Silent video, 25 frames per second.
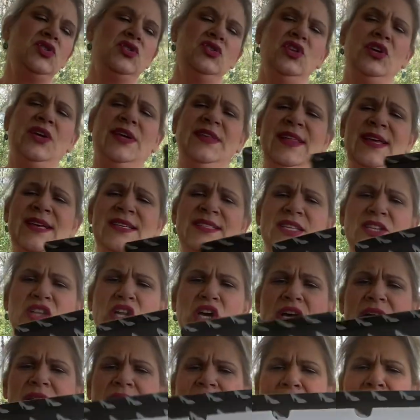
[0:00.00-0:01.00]
Look at this.
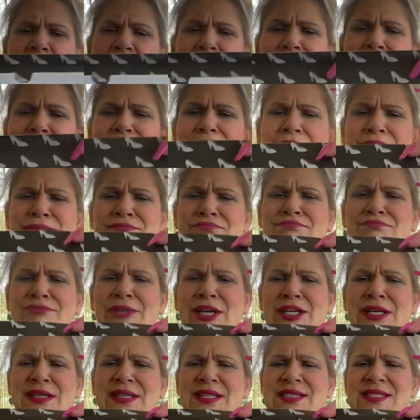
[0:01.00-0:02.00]
Look, look, look,
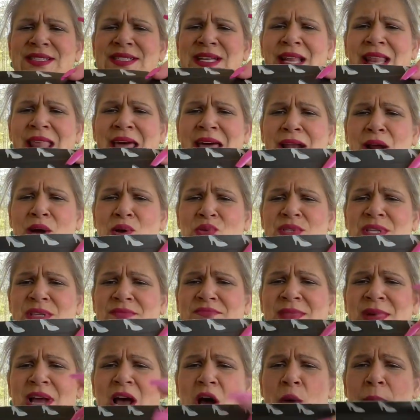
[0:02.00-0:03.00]
look at the stilettos.
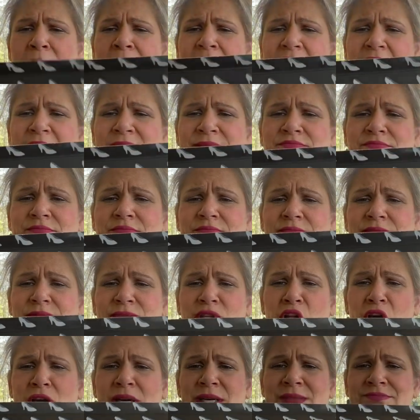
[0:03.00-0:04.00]
Oh my God.
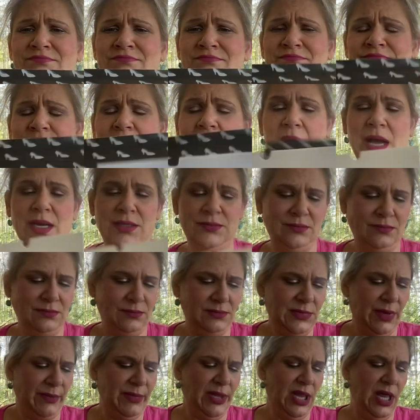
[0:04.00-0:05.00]
Look. Ah,
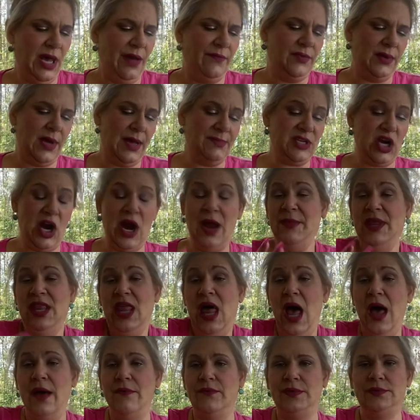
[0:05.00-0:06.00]
I'm in love. I'm sorry. I'm in
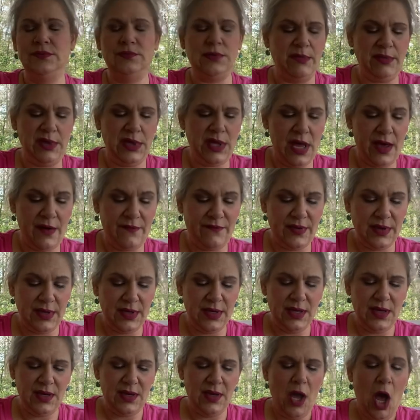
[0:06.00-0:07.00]
love. I'm in love.
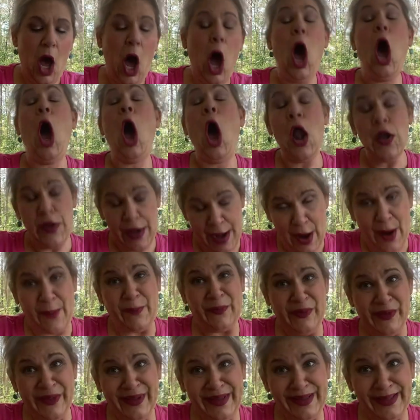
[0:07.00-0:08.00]
Now I'm
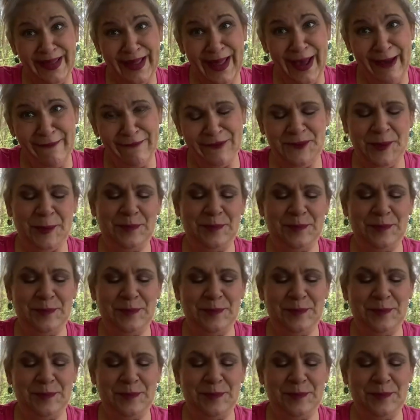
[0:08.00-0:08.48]
really in love.